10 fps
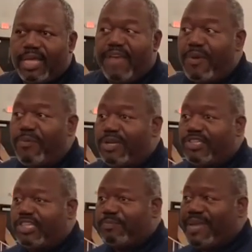if he would have
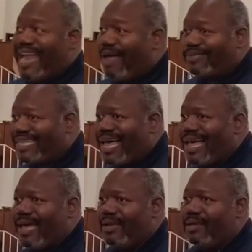just been
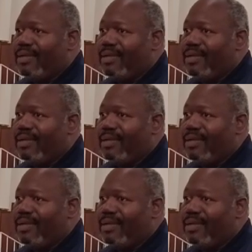outside